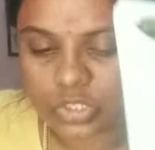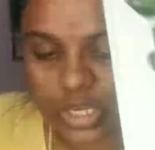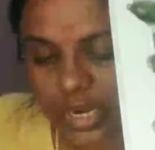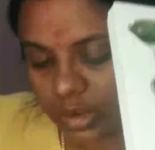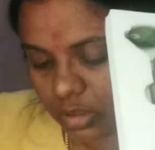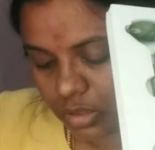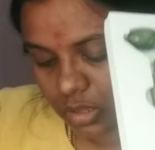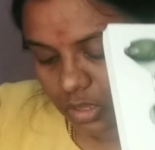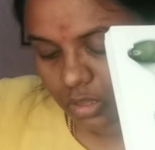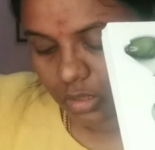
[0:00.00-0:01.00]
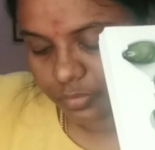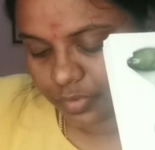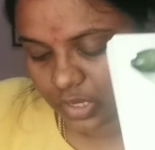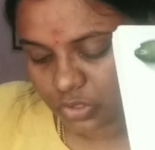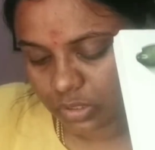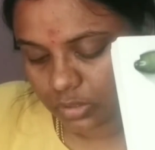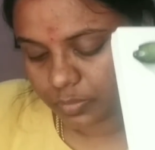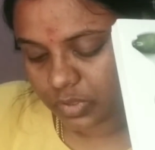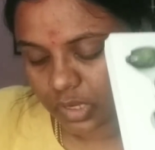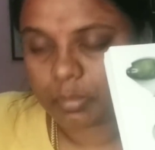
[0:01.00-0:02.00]
Jade facial
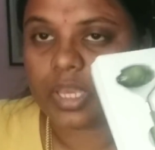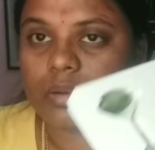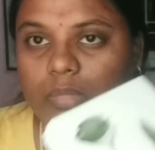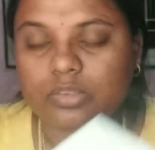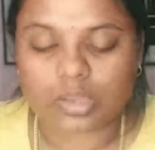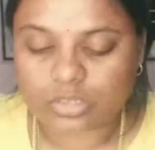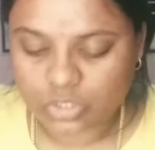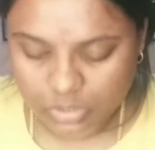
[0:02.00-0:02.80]
scraping and massage.